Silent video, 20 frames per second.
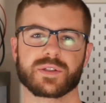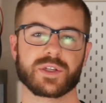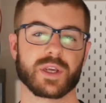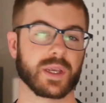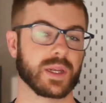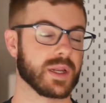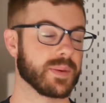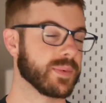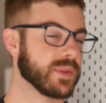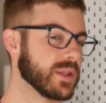
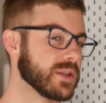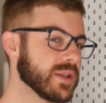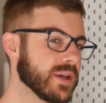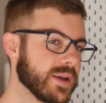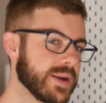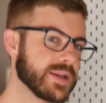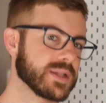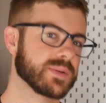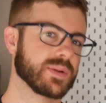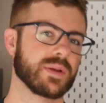checking up on the
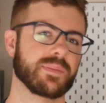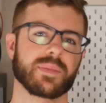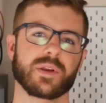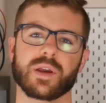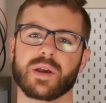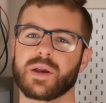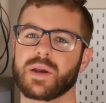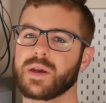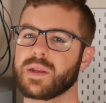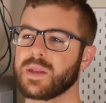dogs while I'm
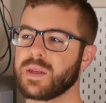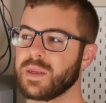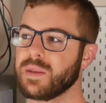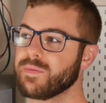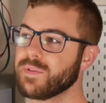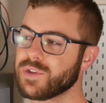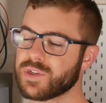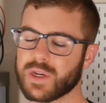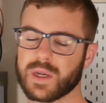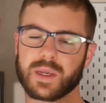gone, and
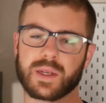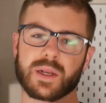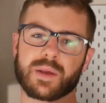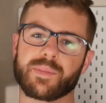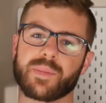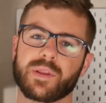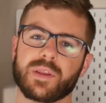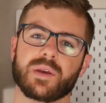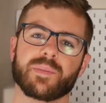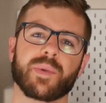even checking
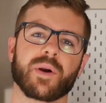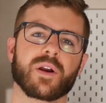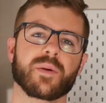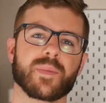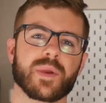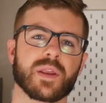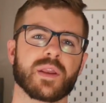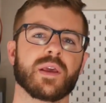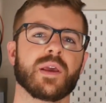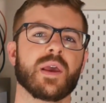up on the
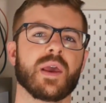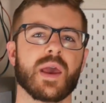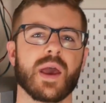apartment.